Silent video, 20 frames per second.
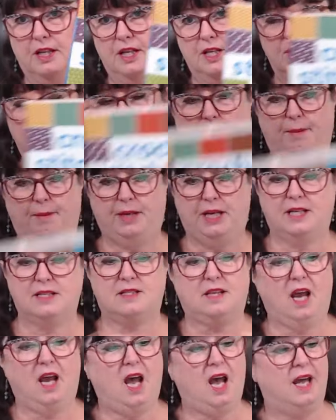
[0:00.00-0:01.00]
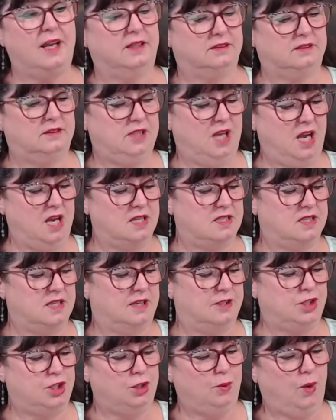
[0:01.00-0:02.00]
So, I mean, it's got tons
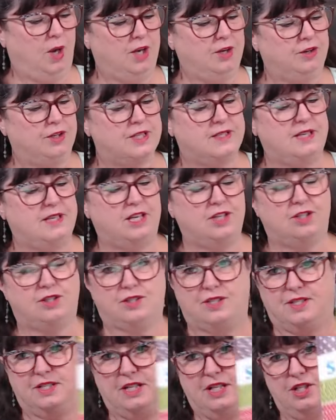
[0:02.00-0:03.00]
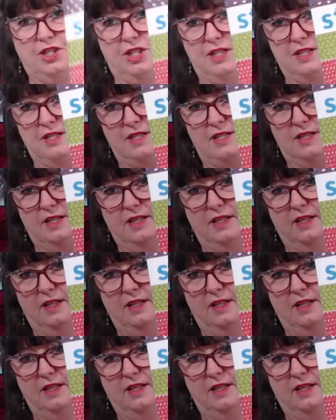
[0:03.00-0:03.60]
of two hundred essential stitches,